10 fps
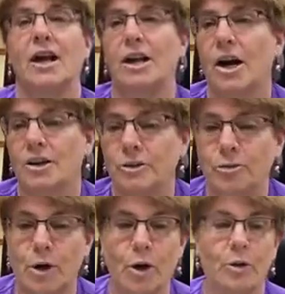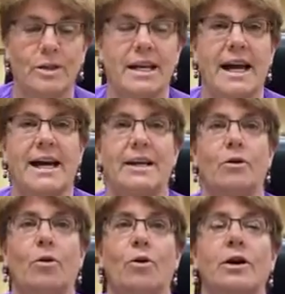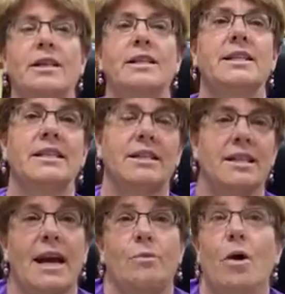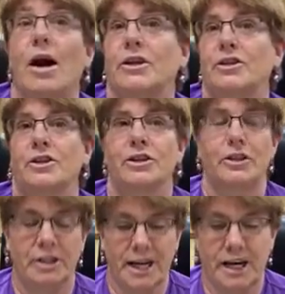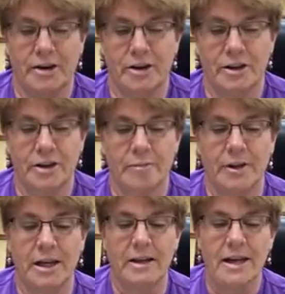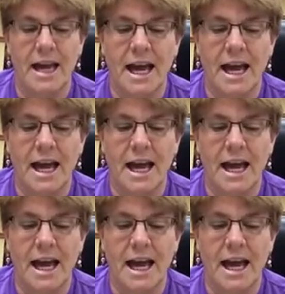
along the roadside or the sidewalks or your yard or something